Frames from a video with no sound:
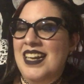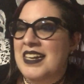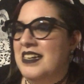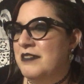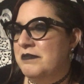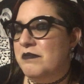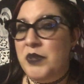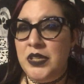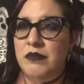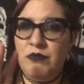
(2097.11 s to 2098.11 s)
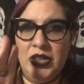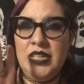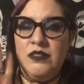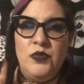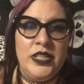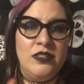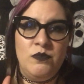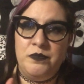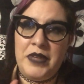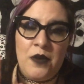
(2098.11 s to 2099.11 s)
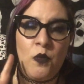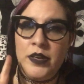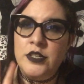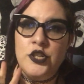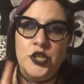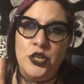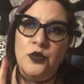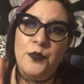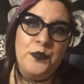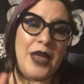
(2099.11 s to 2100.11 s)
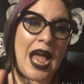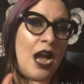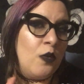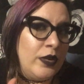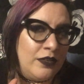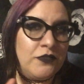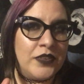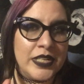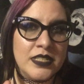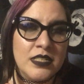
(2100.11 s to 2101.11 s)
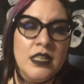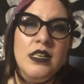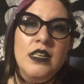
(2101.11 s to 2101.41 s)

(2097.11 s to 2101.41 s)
But I want to show how it fits,